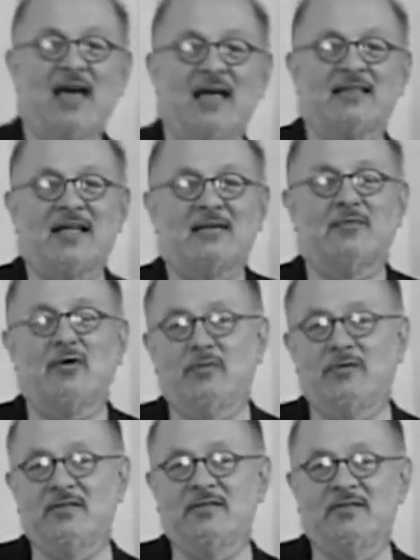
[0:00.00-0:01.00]
at that
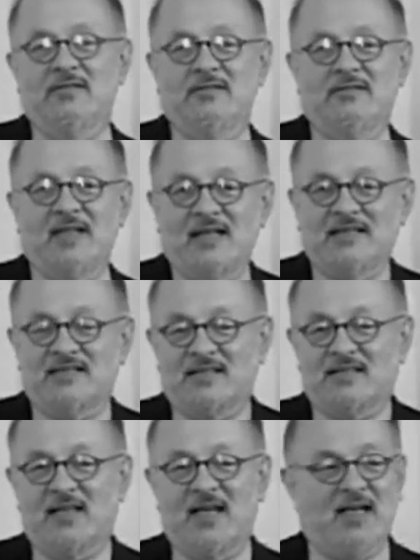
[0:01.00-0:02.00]
moment. That is
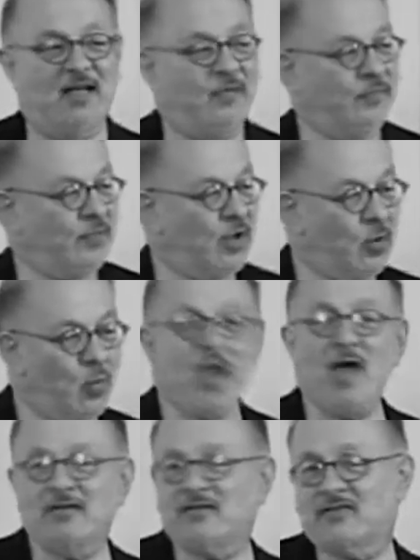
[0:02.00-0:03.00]
to say,
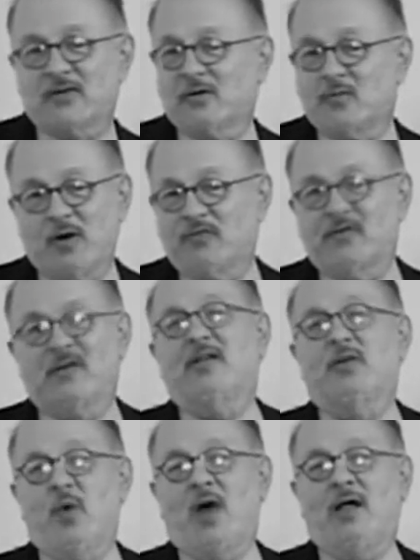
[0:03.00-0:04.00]
we understood
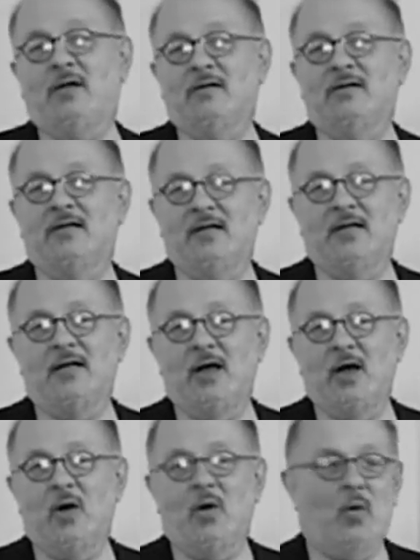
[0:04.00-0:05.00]
perfectly well
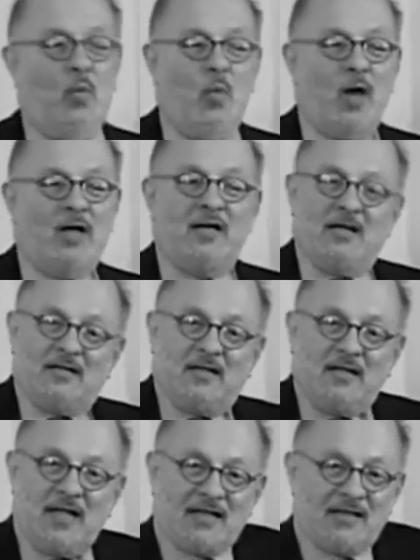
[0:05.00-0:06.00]
what
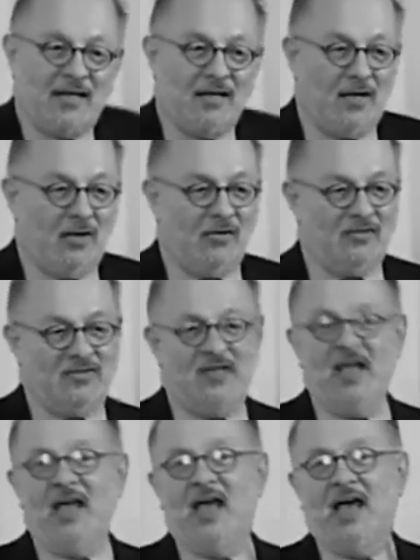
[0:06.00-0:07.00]
the
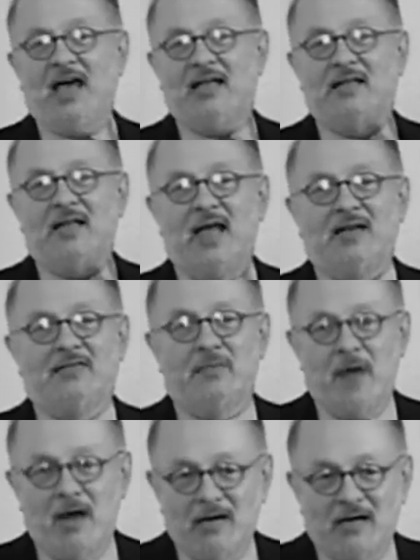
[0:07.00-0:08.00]
Latinos and the Native
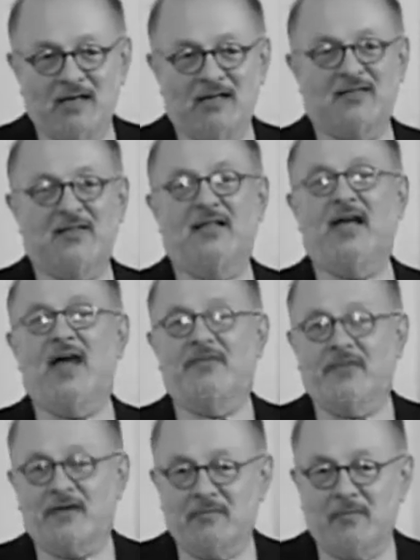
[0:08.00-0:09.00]
Americans and the
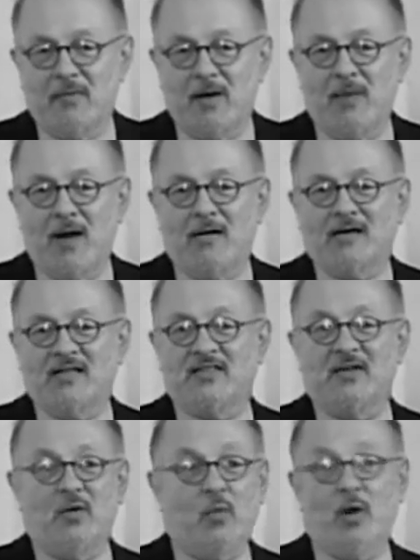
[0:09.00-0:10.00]
African
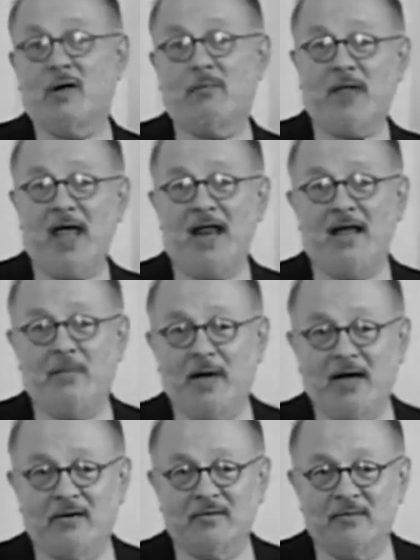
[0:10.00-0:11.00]
Americans were complaining
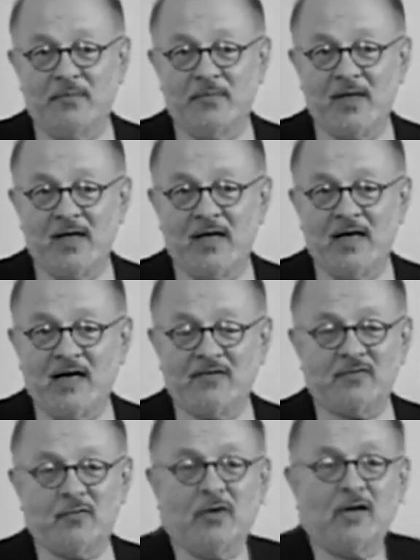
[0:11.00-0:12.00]
about.
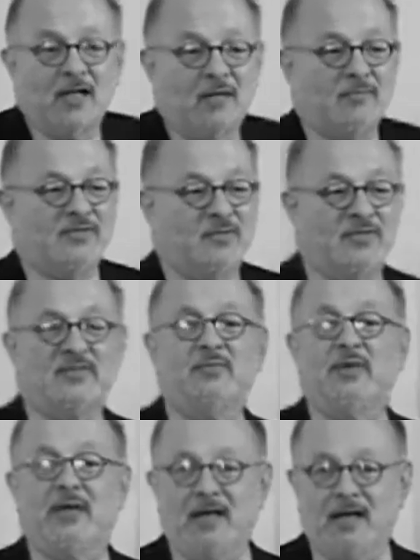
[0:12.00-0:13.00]
After all, Columbus was the
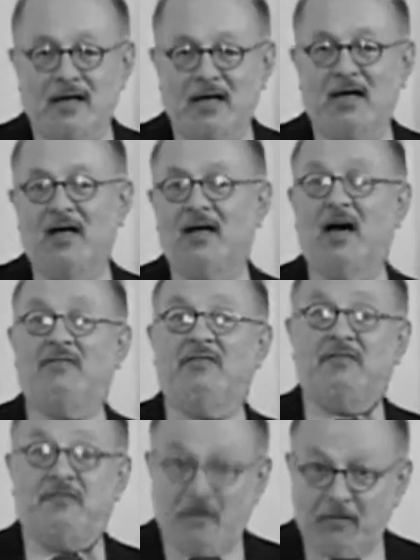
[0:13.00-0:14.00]
beginning of
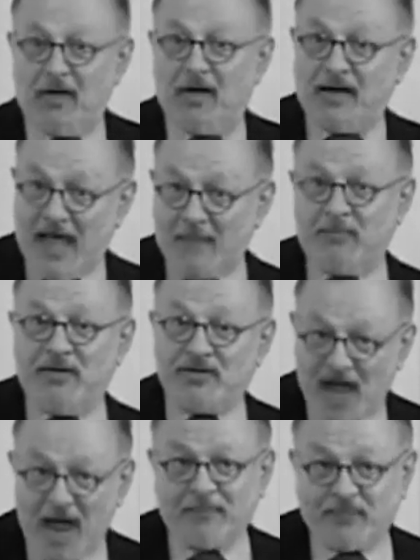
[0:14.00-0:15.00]
a very unhappy
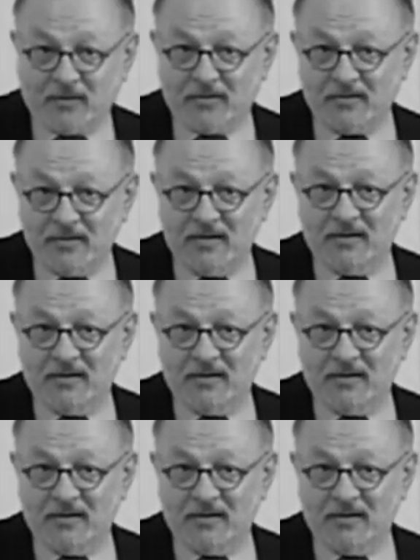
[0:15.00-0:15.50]
chapter